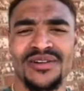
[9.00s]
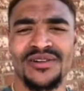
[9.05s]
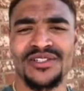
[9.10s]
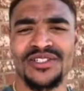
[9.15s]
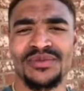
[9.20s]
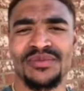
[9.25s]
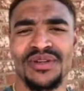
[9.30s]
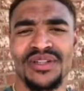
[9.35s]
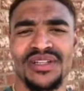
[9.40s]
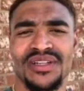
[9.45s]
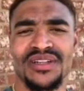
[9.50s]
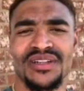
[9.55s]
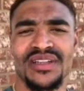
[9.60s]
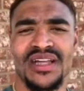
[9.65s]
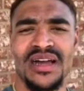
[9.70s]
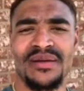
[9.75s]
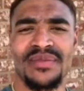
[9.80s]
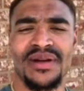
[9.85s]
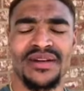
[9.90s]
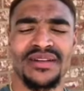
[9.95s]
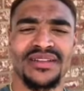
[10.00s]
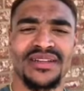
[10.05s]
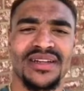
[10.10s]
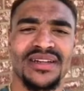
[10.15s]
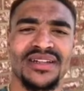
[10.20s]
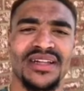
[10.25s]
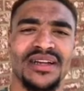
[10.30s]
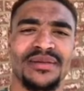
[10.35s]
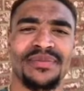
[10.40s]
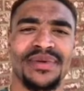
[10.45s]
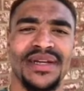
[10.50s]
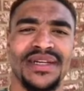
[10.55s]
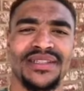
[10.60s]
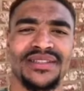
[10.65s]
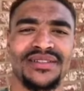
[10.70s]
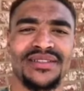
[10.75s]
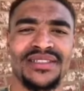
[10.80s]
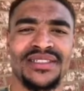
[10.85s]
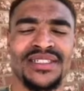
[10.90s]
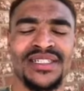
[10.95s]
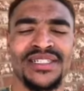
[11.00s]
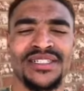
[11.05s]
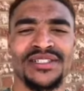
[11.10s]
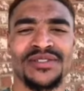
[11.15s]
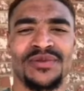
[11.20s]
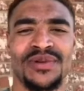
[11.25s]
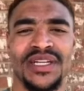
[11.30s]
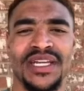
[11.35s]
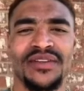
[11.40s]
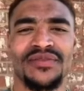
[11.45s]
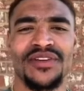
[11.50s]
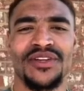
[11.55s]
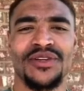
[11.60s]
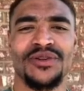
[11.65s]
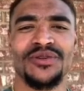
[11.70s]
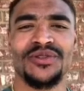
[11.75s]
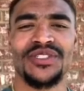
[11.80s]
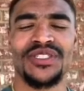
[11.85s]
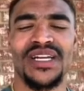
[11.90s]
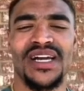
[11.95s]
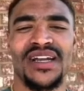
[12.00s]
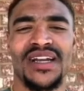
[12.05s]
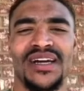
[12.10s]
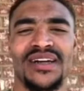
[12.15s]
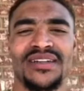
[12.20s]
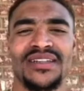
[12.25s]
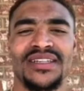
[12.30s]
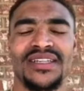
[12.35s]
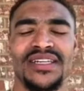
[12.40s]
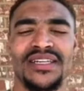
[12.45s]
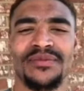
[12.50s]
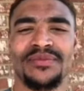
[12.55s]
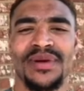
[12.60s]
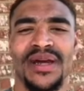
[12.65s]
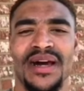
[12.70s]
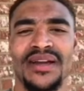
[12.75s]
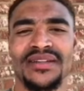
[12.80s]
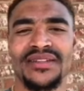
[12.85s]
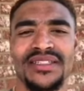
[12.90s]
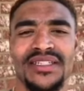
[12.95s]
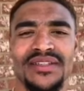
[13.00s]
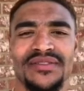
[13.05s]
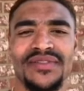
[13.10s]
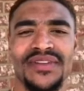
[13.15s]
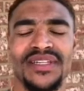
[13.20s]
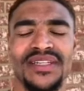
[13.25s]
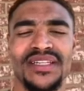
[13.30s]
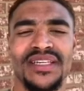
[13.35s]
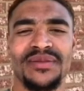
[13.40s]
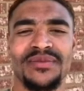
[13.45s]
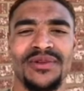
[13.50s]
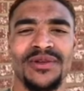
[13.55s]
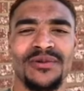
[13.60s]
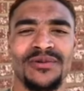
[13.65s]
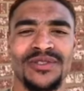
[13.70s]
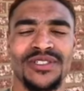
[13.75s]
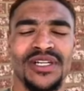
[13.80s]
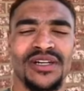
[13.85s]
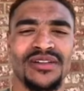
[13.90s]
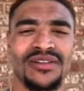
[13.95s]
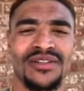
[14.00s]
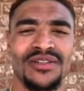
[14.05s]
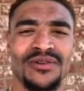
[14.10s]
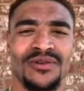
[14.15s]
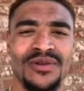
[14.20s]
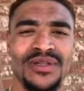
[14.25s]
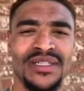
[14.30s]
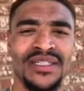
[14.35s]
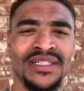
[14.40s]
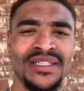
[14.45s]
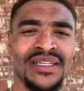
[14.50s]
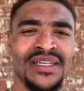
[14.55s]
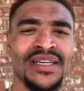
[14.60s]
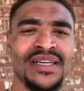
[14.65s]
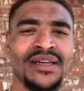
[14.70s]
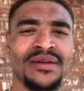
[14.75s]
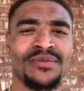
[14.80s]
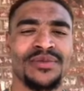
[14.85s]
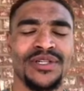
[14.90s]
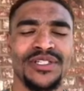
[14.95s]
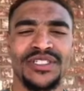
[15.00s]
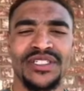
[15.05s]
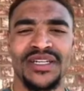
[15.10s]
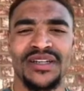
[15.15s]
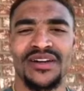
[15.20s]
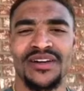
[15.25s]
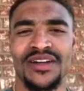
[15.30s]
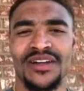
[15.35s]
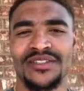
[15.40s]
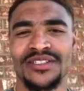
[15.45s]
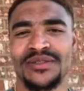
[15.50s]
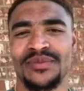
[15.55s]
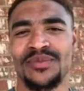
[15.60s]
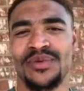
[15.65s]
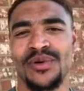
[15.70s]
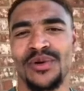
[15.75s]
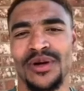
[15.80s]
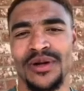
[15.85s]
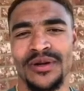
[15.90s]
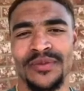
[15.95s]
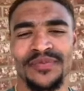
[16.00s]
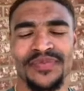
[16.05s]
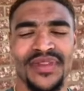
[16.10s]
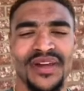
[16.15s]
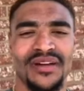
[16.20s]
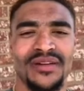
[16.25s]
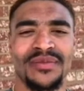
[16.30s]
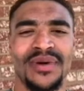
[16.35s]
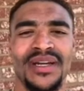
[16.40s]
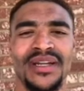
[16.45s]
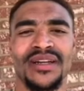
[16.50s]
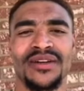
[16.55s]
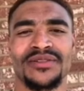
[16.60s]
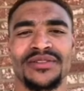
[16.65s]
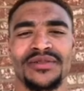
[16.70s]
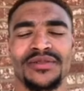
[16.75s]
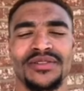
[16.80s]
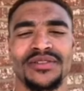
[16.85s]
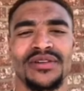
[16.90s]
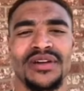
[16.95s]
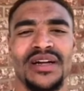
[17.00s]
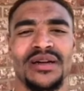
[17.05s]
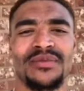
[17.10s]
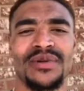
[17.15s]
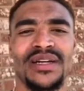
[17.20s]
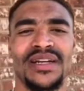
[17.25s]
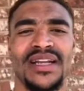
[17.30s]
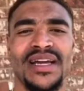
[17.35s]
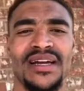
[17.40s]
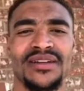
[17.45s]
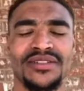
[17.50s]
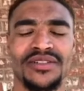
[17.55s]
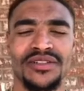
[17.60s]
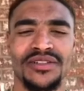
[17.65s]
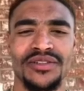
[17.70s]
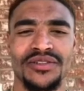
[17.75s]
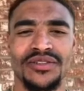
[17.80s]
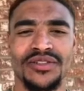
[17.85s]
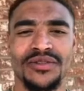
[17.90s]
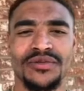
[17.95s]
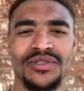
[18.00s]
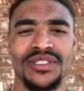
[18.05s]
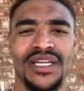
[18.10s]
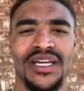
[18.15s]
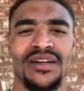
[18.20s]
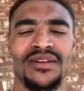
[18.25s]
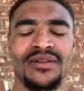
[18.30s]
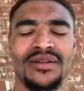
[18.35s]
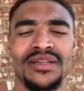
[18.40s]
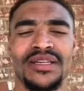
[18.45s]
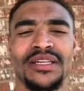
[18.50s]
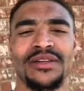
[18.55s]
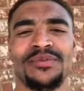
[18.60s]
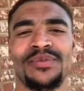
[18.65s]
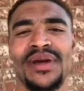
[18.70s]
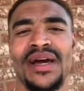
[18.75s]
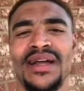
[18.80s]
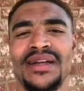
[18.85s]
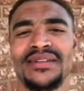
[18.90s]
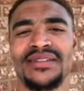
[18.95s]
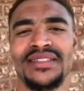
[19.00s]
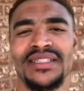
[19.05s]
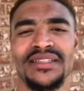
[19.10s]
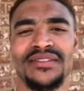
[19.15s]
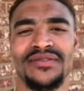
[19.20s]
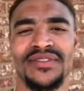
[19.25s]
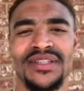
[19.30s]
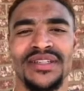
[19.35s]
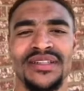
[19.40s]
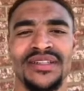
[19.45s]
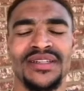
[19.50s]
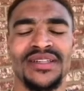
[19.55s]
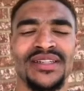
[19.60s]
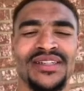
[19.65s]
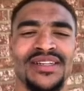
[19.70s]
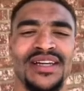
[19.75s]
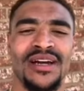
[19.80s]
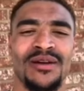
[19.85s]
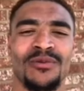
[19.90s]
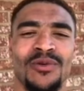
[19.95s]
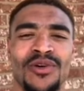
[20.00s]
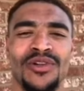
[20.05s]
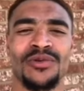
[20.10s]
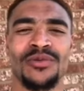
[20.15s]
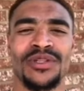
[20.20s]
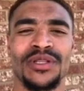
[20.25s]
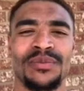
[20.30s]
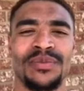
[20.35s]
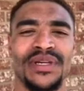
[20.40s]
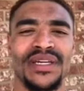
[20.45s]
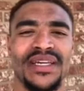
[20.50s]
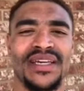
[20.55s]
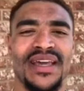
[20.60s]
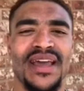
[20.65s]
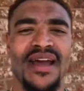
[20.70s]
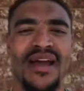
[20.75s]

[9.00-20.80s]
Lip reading: Miller here, linebacker of the Carolina Panthers. Just want to give a huge shout out to Keep Pounding TV. Keep doing what y'all are doing. Appreciate all y'all's support. Everybody go subscribe right now to the YouTube channel, Keep Pounding TV. I'm rolling with the big cat.